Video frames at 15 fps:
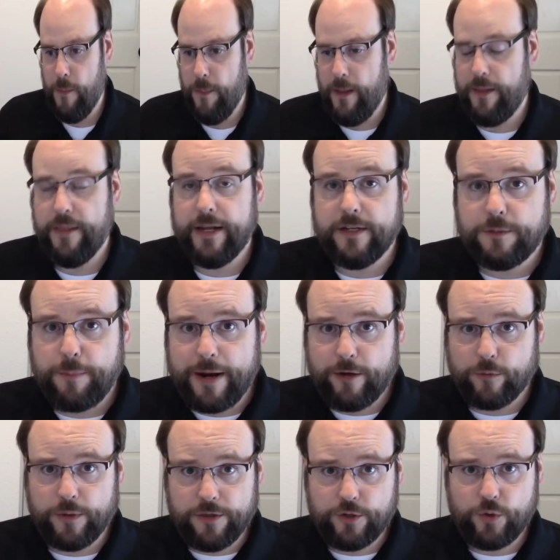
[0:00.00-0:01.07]
And that is
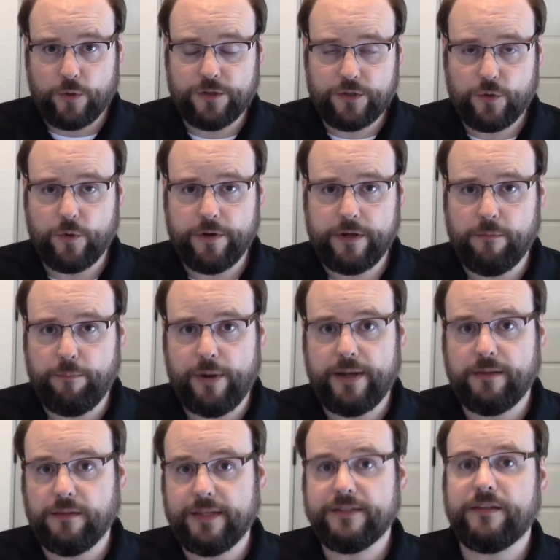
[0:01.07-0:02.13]
paired with a short story by
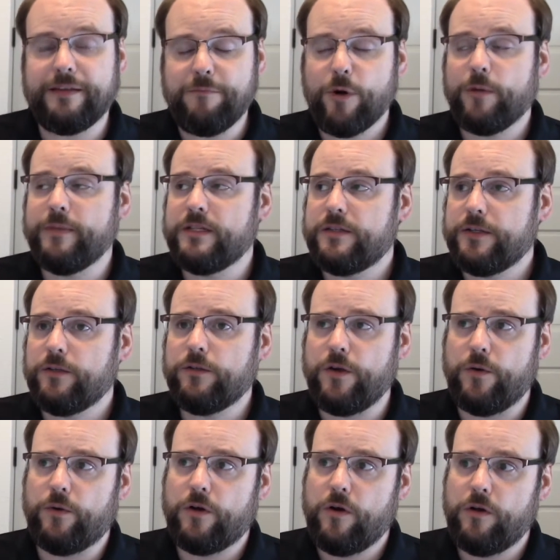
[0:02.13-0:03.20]
Leslie Marmon
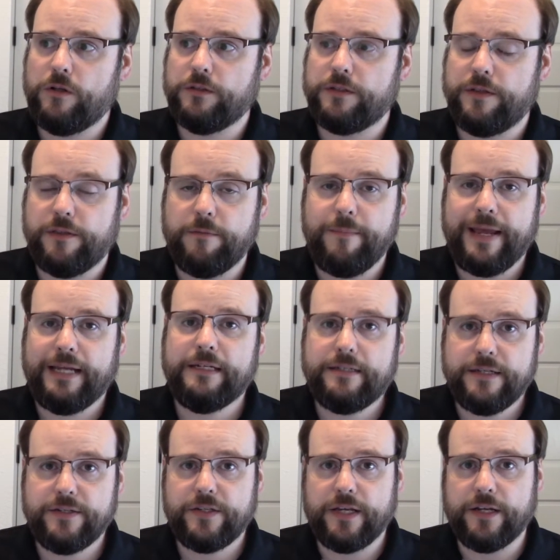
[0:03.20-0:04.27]
Silko called The
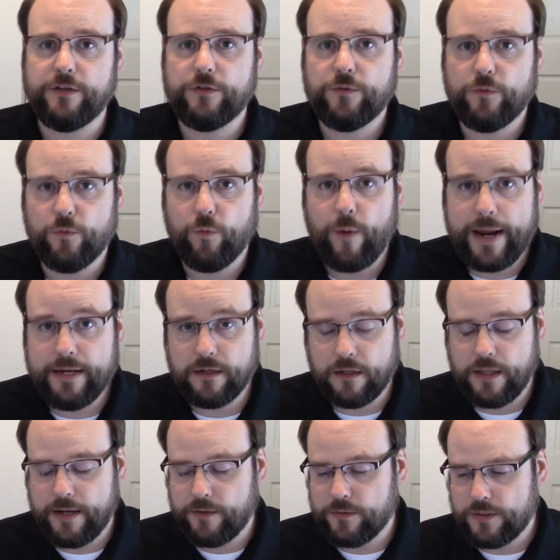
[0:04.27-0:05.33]
Mantis and Rain
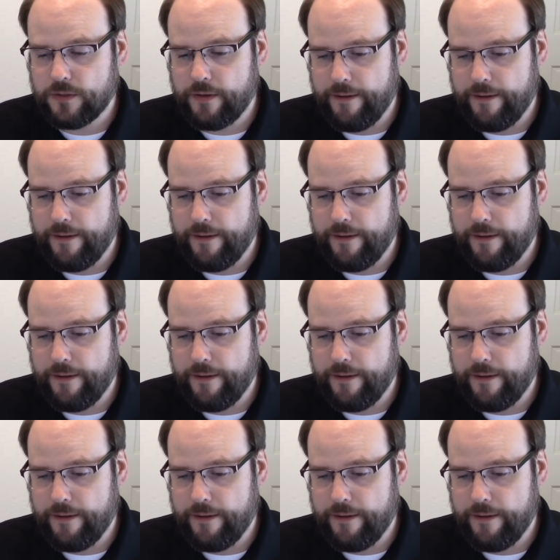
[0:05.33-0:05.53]
Clouds.